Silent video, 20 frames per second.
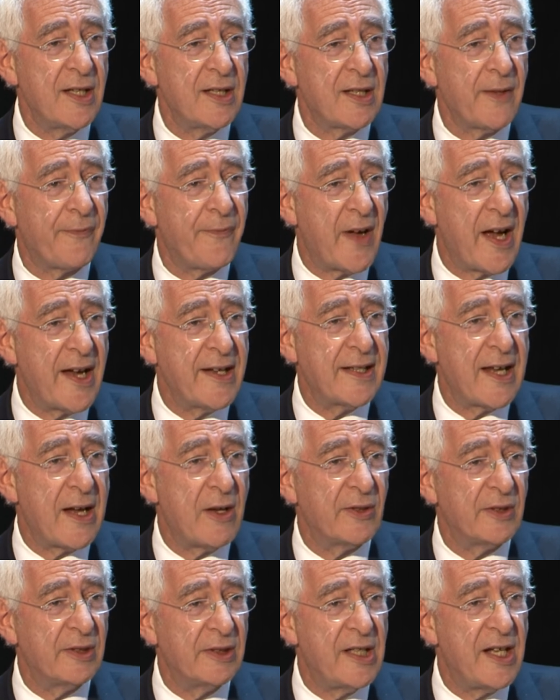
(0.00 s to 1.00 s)
to find
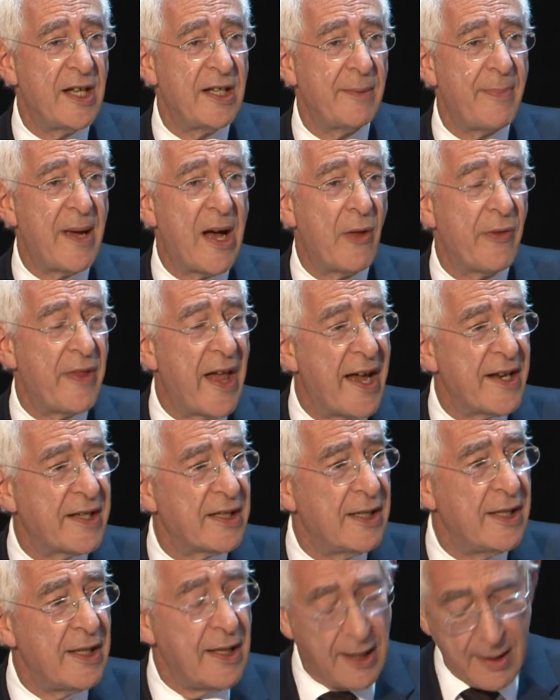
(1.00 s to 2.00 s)
out and learn about that
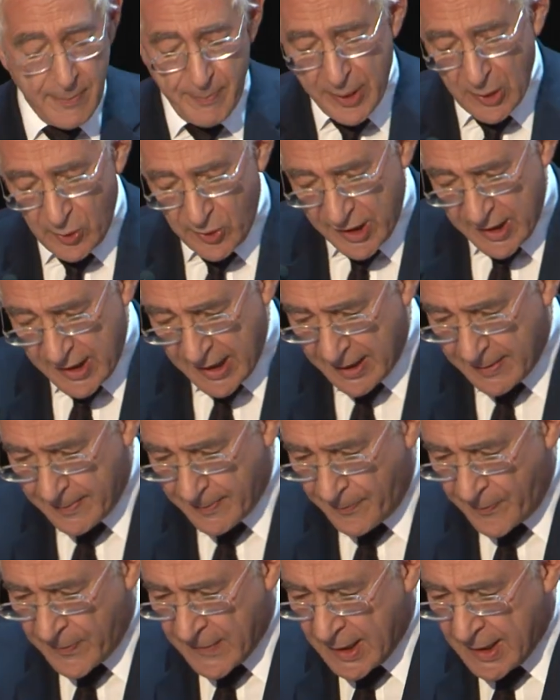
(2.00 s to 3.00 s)
and build it in.
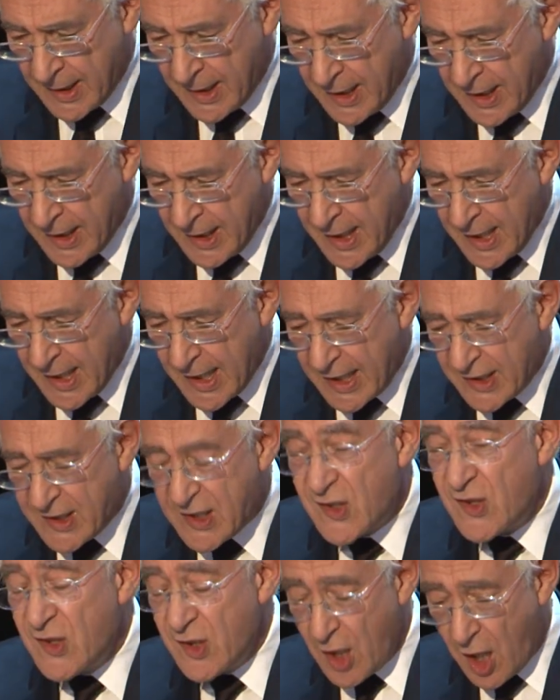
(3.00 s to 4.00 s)
It
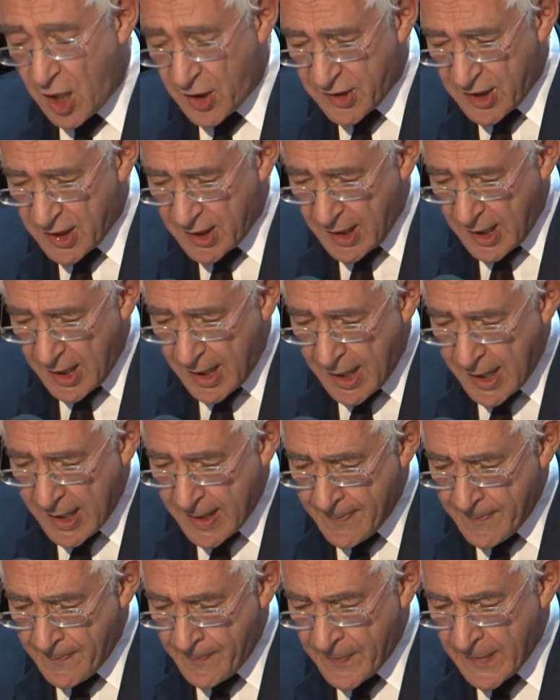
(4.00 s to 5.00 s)
is not,
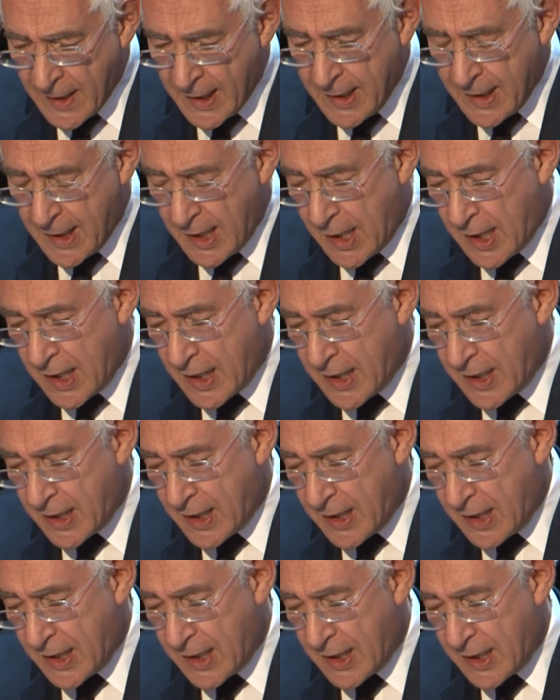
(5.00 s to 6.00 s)
um, uh,
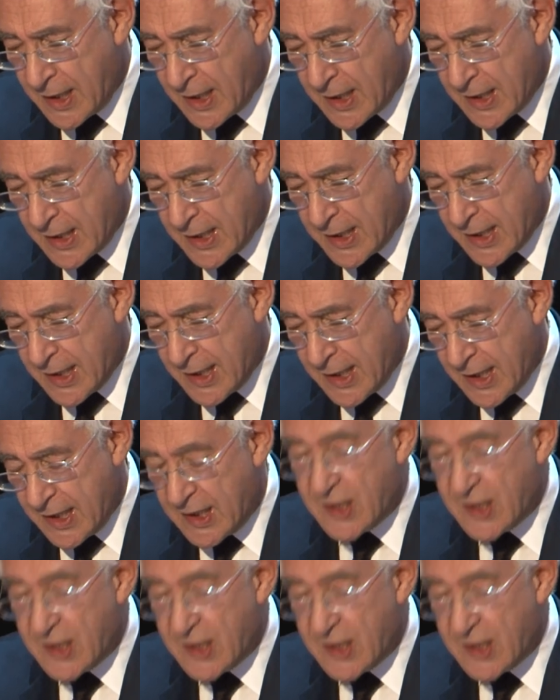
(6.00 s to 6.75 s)
uh, it